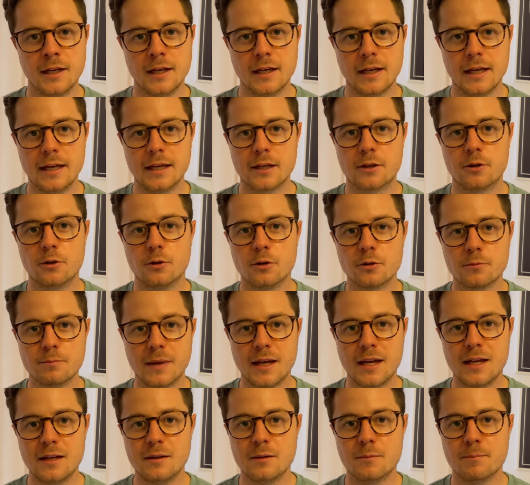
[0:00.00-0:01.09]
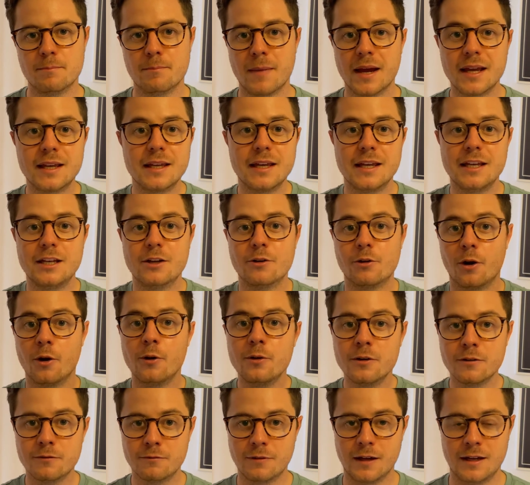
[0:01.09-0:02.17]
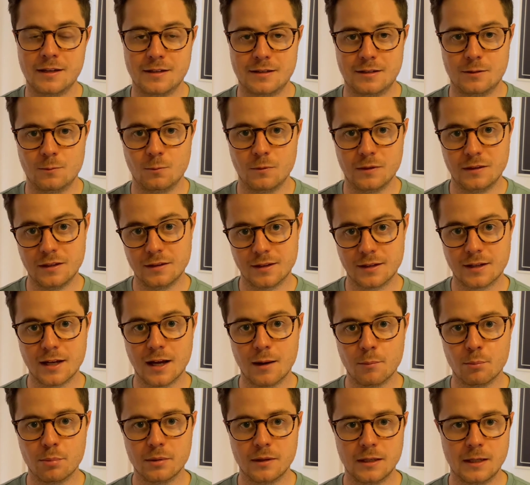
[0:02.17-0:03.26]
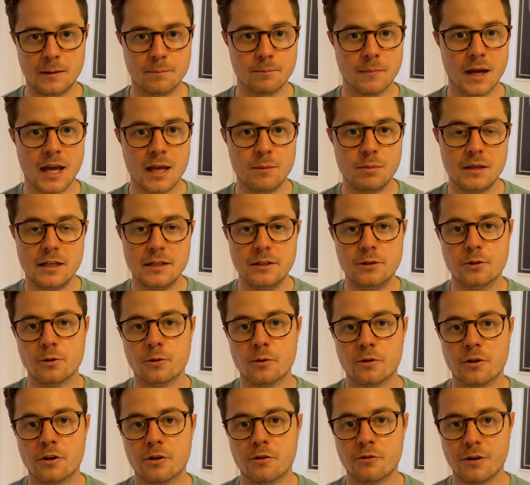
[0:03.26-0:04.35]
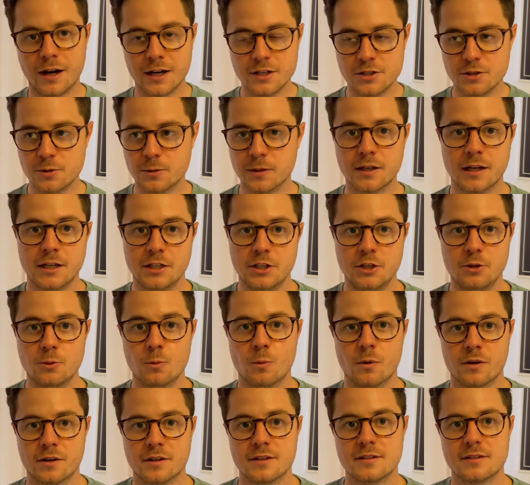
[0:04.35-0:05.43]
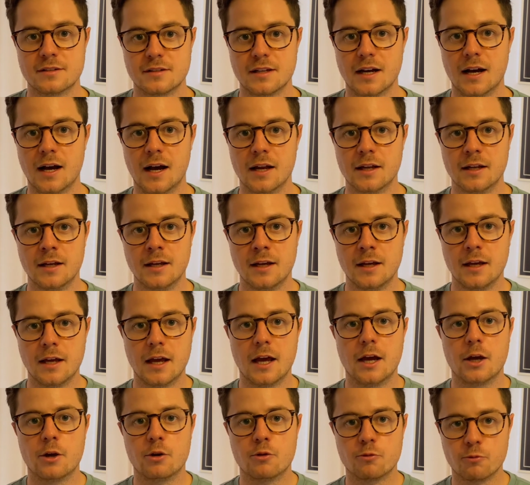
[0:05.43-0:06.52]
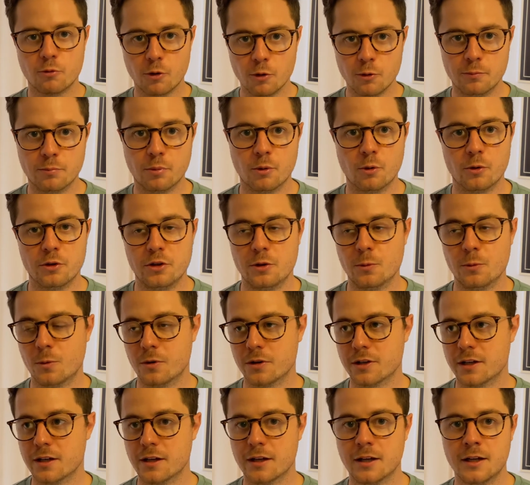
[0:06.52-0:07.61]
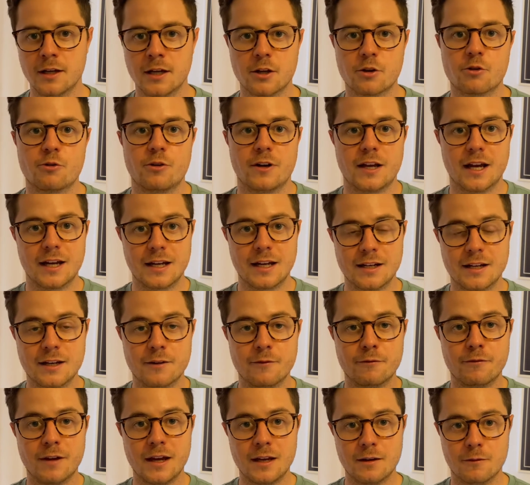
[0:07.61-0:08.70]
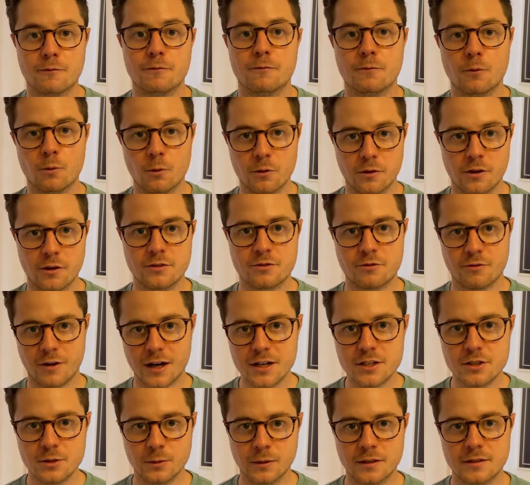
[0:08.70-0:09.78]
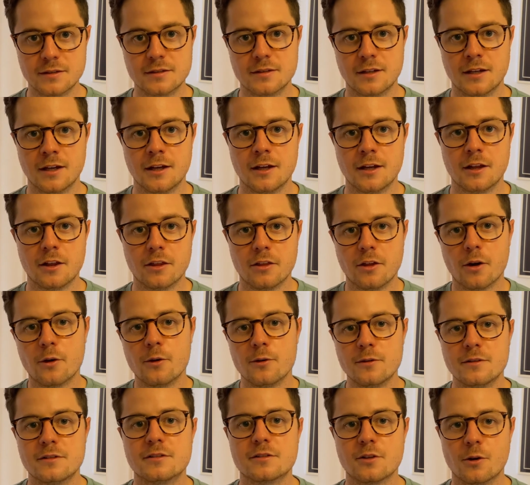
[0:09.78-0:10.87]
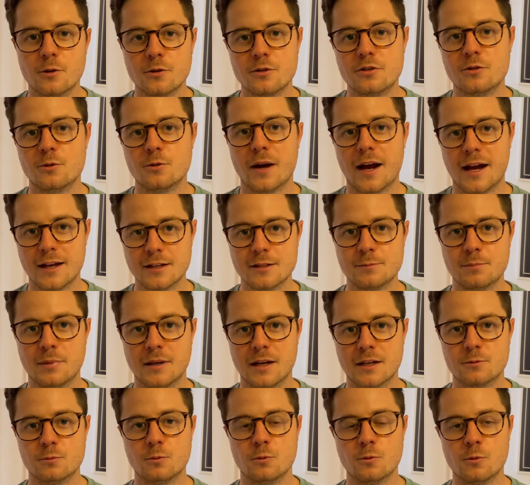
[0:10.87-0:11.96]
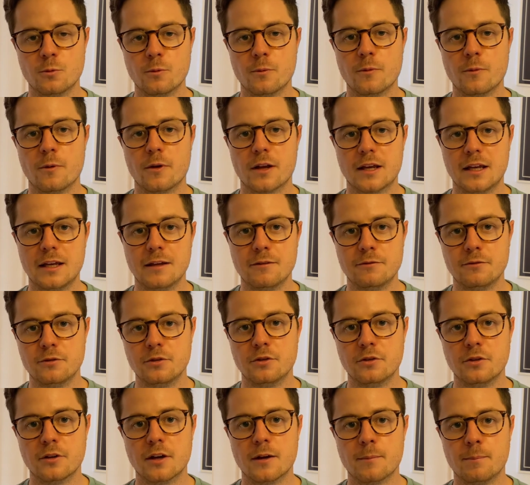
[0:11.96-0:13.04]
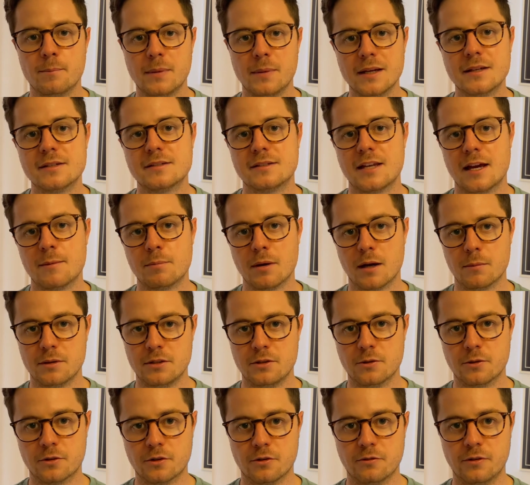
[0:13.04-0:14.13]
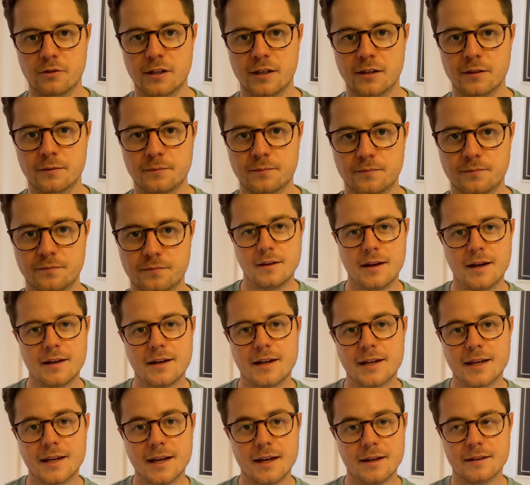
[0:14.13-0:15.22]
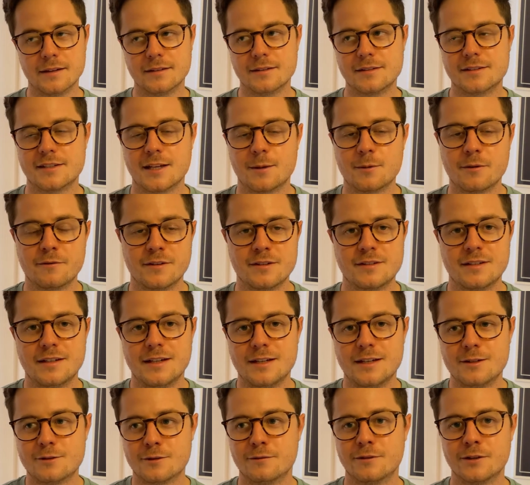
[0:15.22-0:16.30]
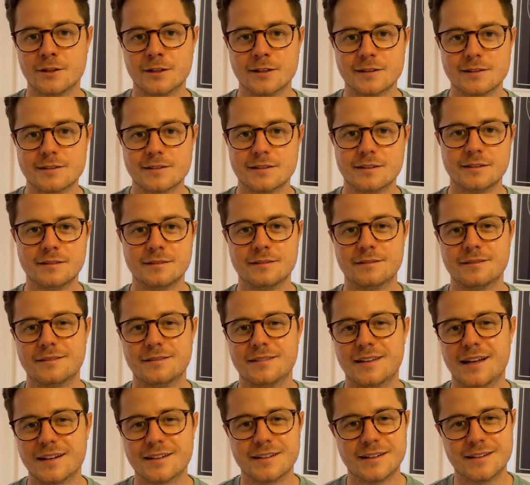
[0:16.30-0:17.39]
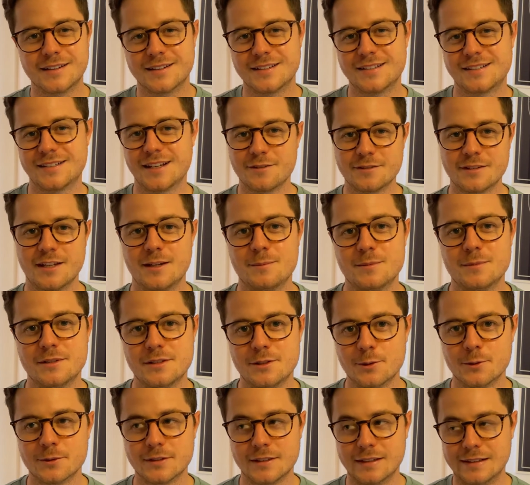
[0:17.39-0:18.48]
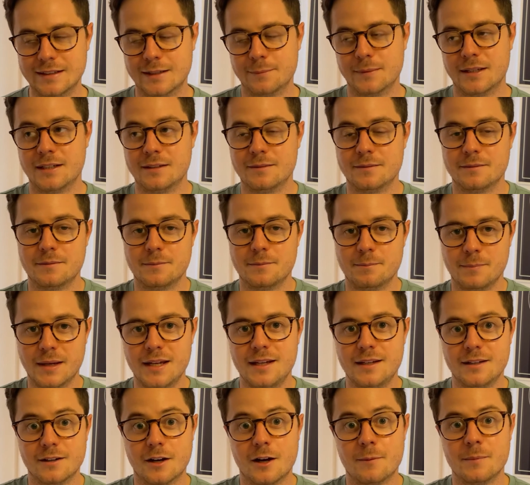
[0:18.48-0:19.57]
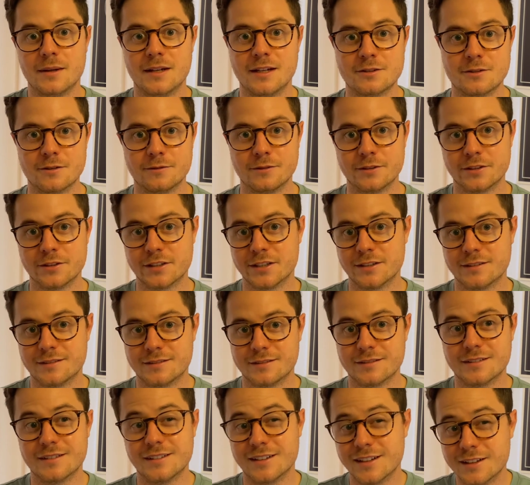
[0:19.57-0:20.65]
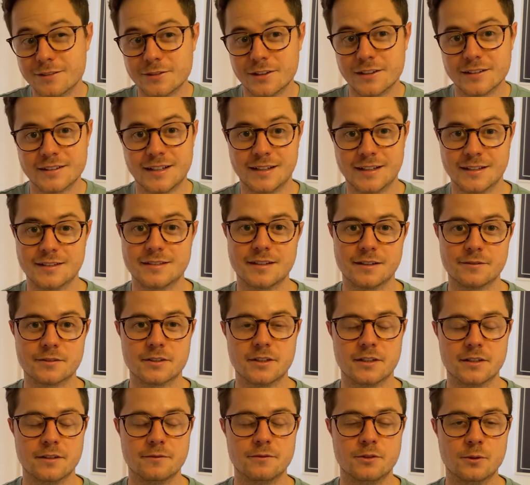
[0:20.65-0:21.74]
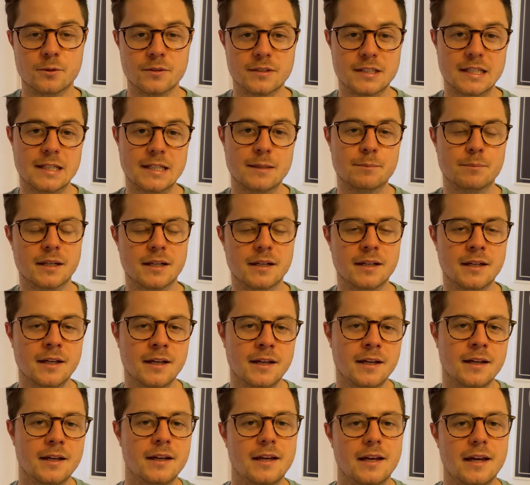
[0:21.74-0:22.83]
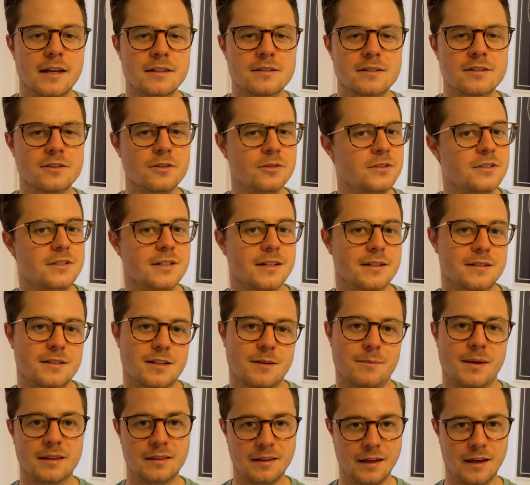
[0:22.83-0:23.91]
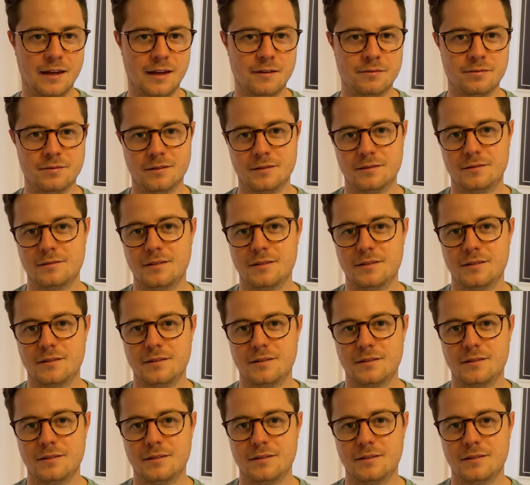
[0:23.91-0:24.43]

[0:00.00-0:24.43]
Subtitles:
It could mean making your own event within the company. Maybe you're a graduate and you want to start a group, or you want to create an event for those graduates. Those social aspects will give you a big step up in your career. And I get it, some of us are introverts and that kind of stuff seems daunting. I mean, me, I'm an introvert and I find that stuff kind of daunting, but it's good just to make the effort.